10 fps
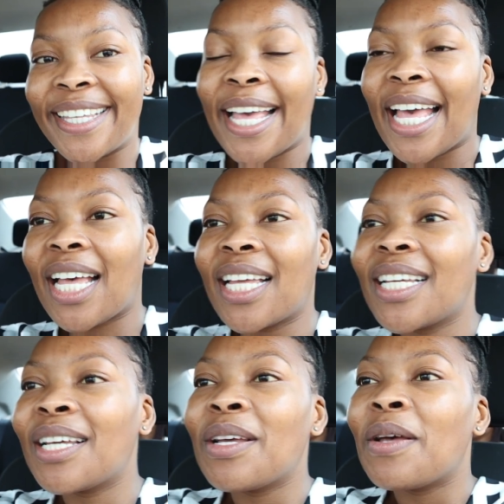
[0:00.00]
Yeah.
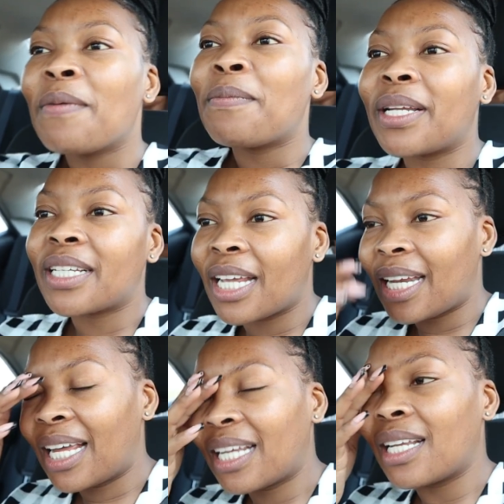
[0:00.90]
But
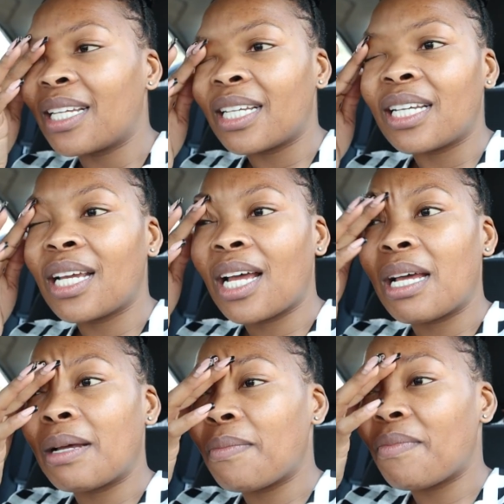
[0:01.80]
yeah, likely
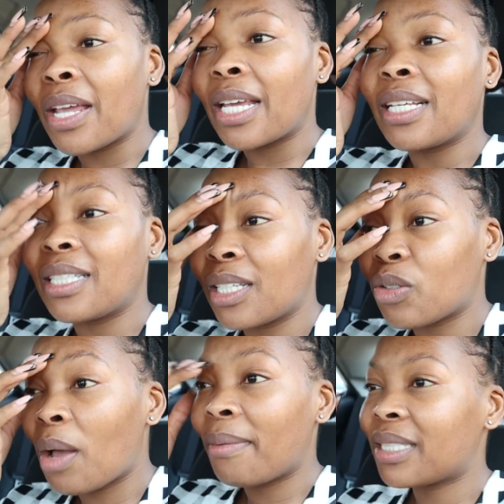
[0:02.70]
there
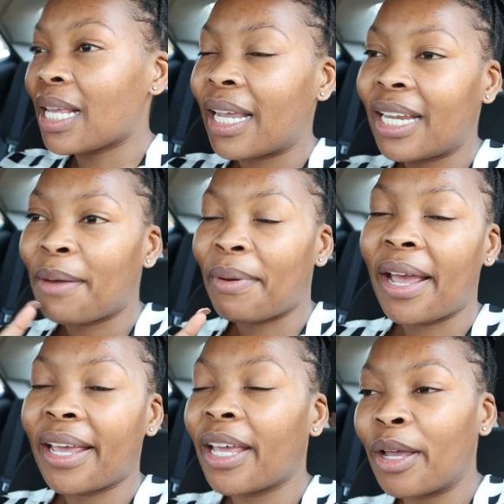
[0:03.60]
is Kama Cycle up
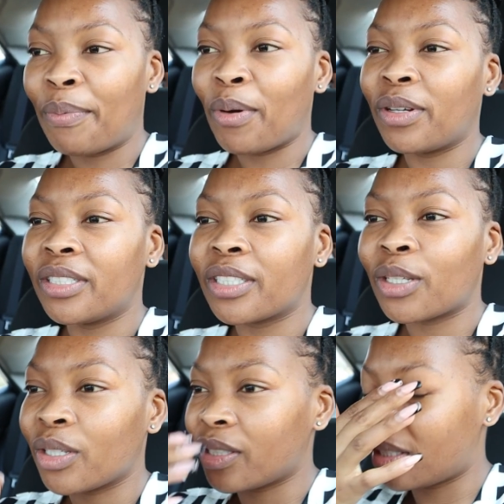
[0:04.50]
high airports,
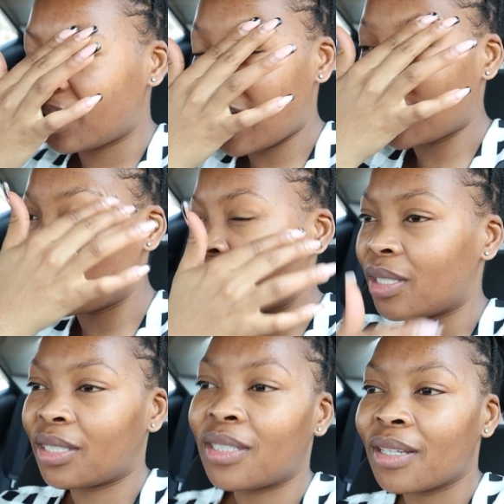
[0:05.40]
because that
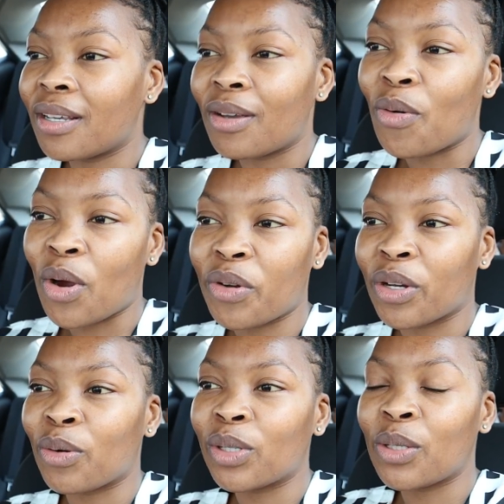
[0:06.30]
was
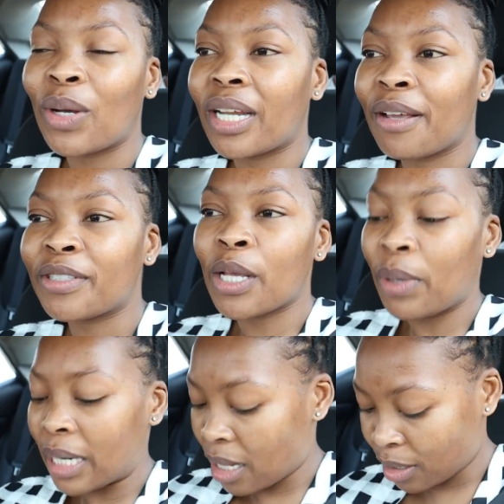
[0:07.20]
worrying. What if
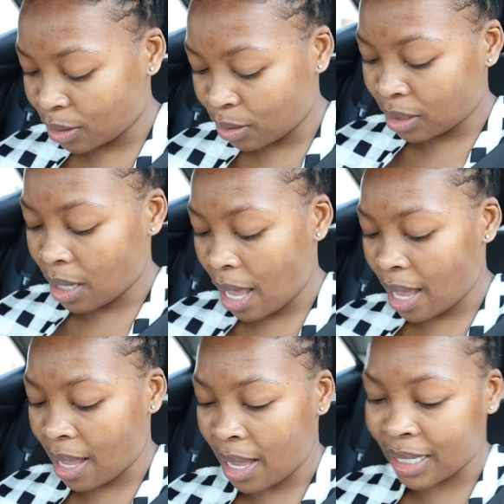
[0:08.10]
someone else took
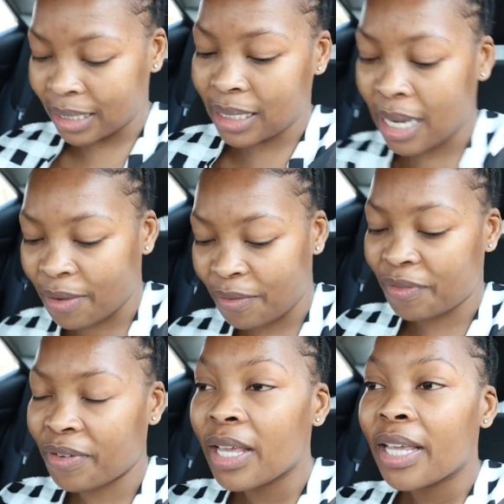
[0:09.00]
her stuff?
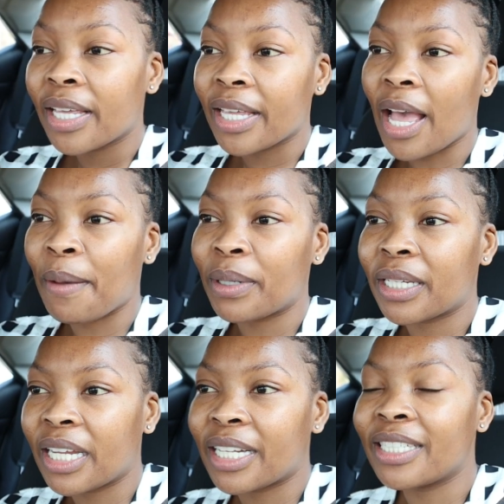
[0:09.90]
Yeah,
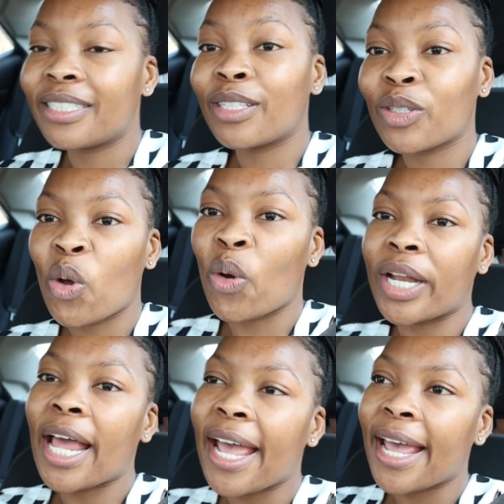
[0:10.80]
but at least this
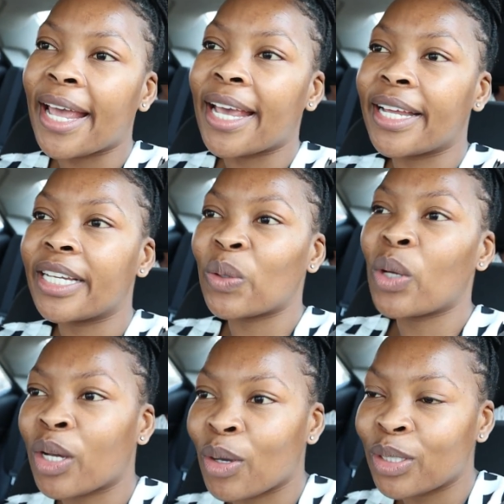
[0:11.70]
corner, and
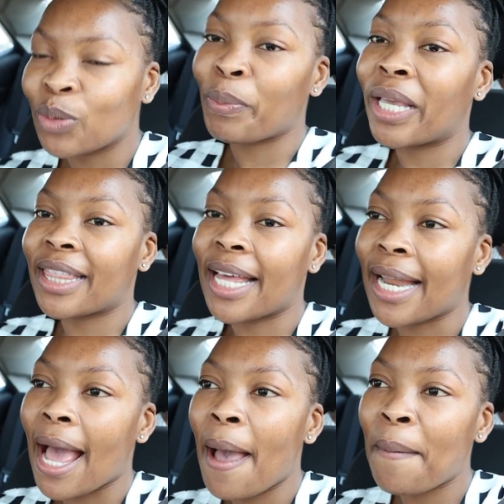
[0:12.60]
we are going to pick
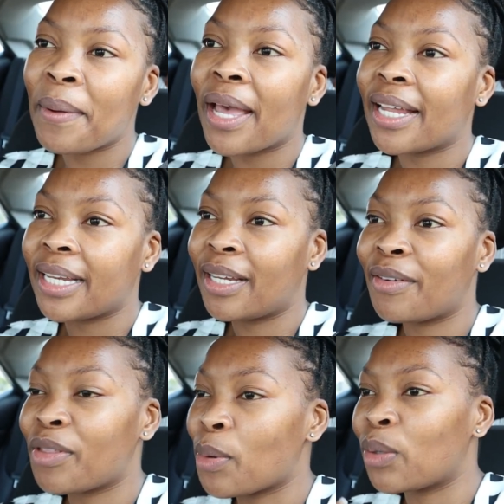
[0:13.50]
that up and
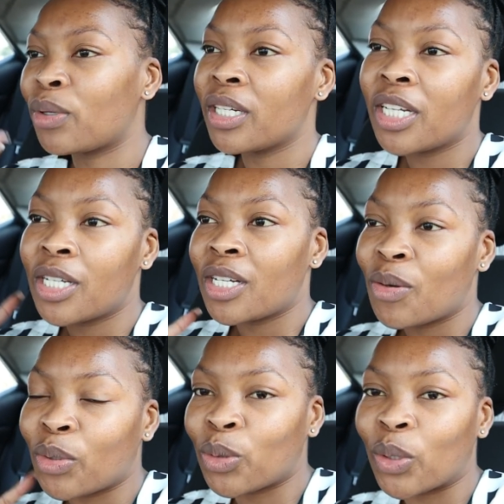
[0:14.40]
leave the one
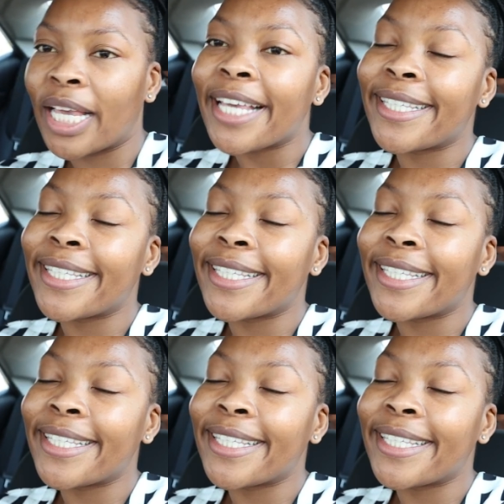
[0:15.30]
we took